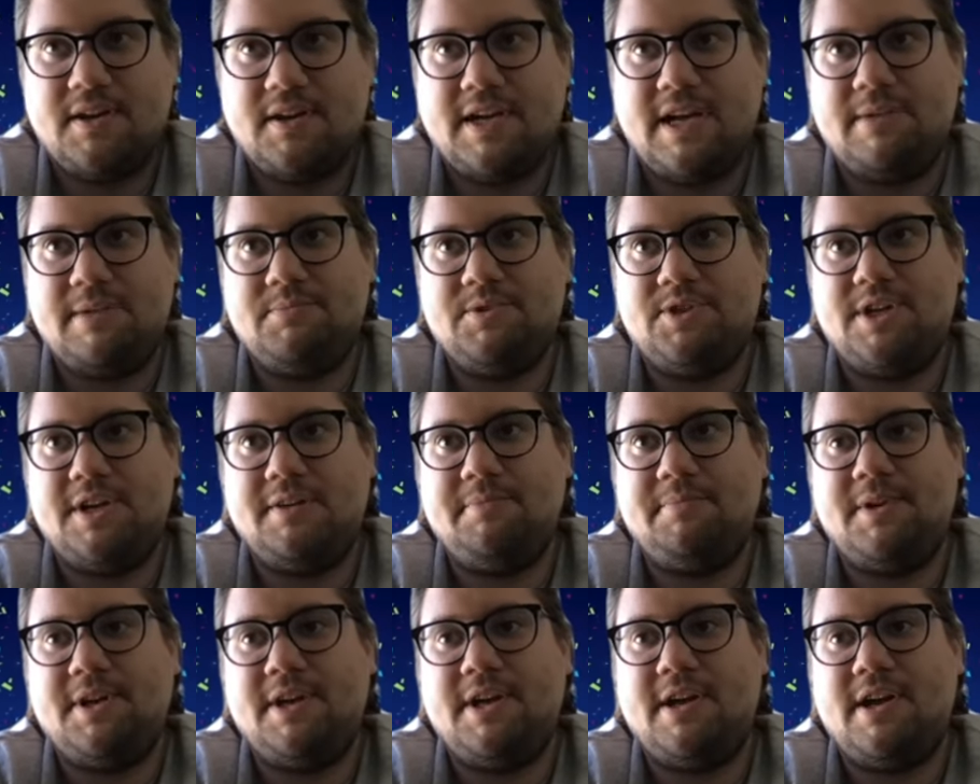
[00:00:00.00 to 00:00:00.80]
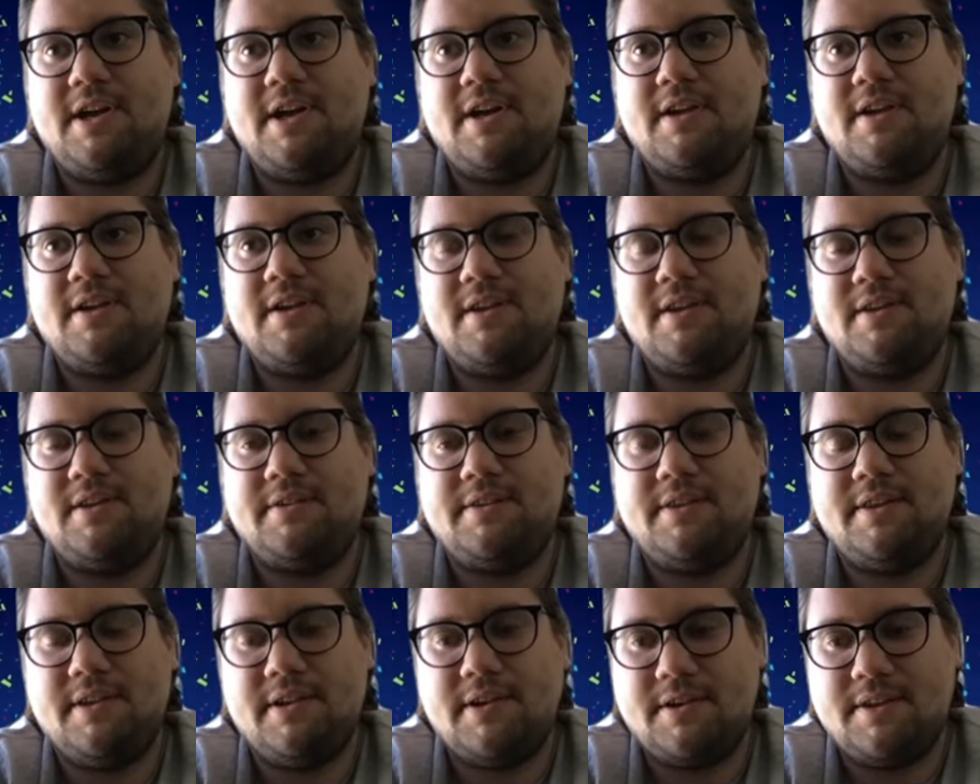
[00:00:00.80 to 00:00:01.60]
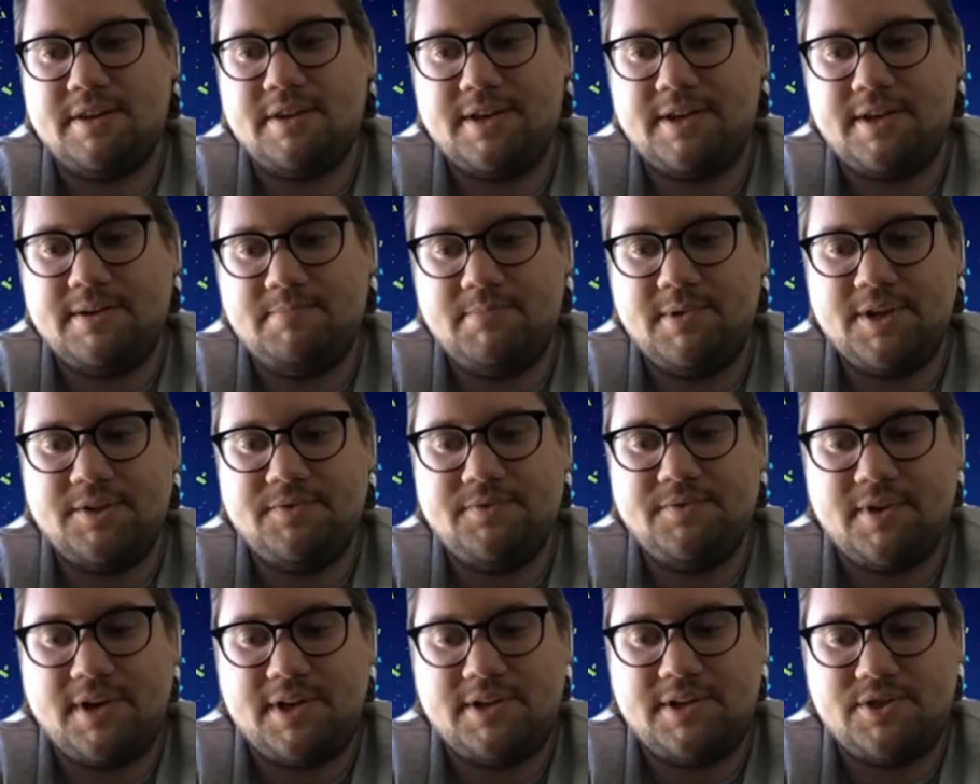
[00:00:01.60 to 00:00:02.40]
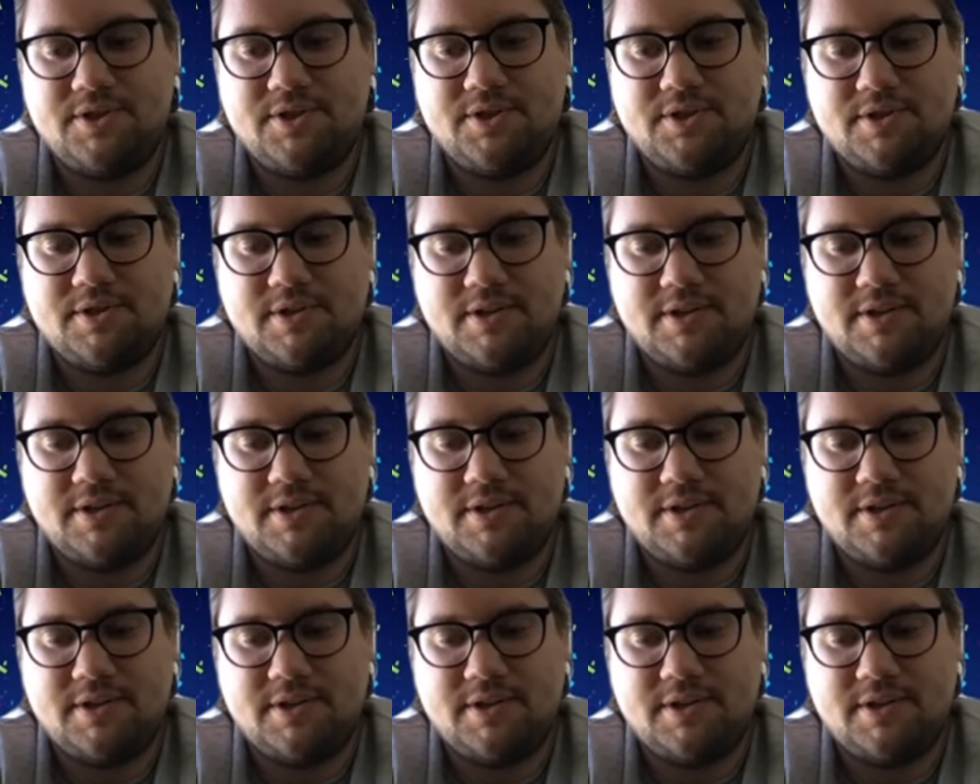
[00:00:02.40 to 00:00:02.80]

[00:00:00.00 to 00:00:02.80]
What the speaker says: Capgemini. They're like a big French